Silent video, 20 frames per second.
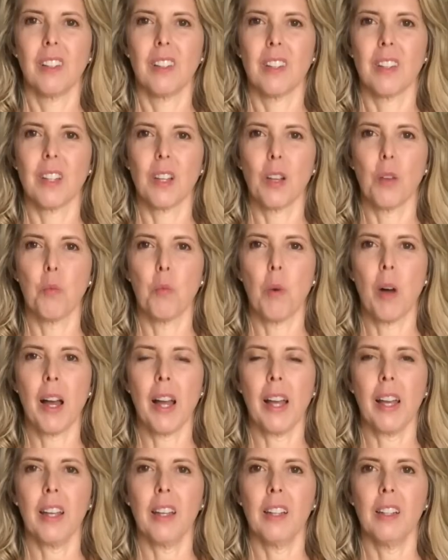so
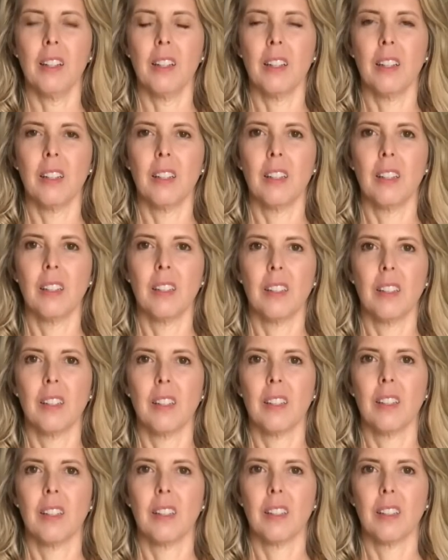wide.
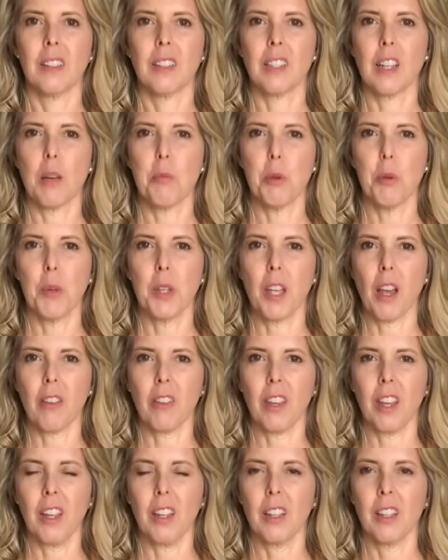Tell me what y'all
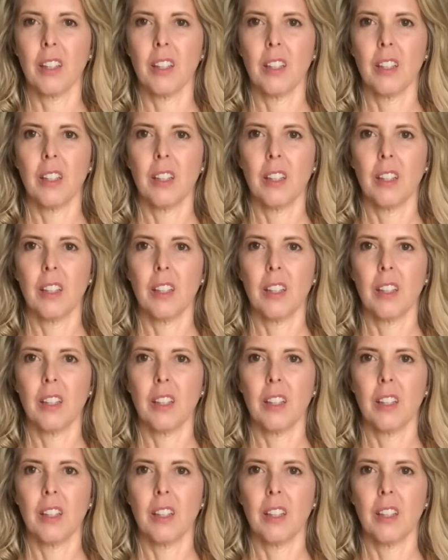think.